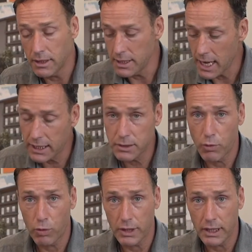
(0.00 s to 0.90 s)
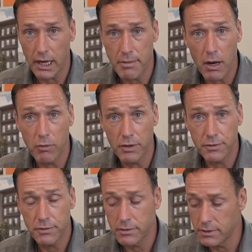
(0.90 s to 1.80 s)
The next morning, I met
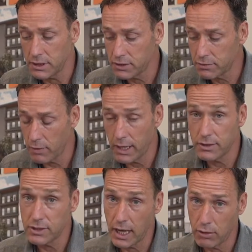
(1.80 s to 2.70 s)
with this friend's